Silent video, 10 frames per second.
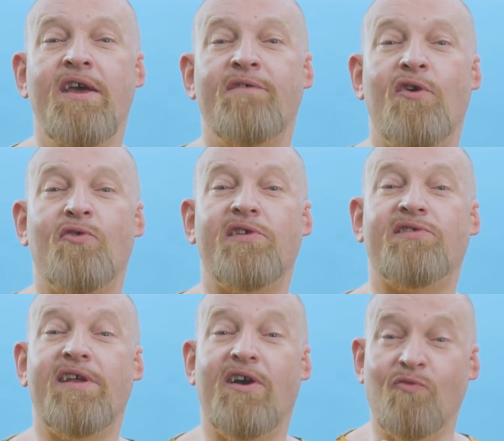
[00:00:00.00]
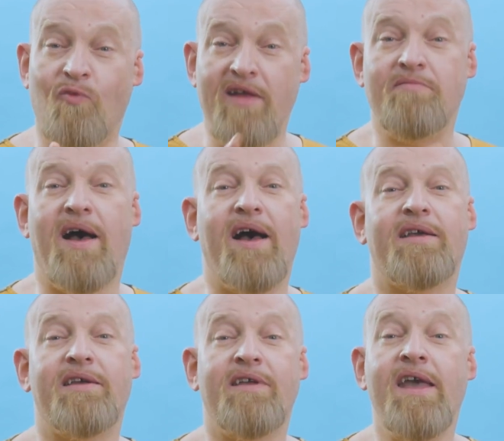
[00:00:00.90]
focusing on one
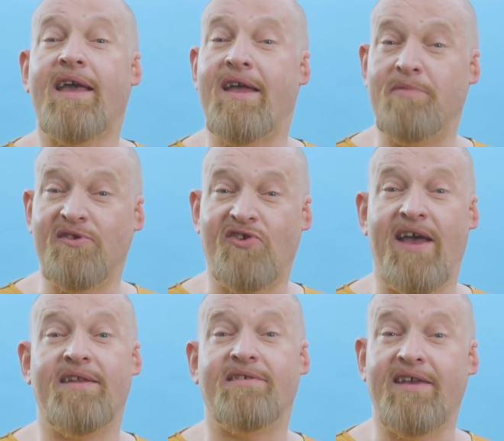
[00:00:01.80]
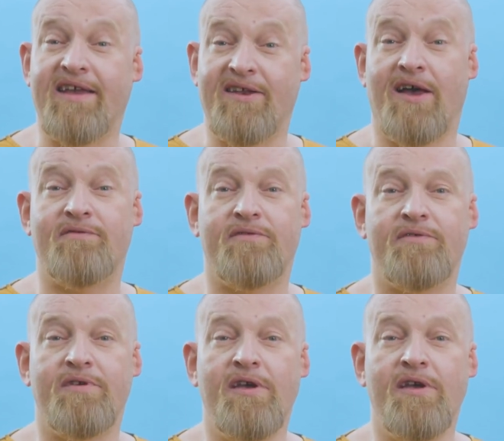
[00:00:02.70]
market, can be challenging enough.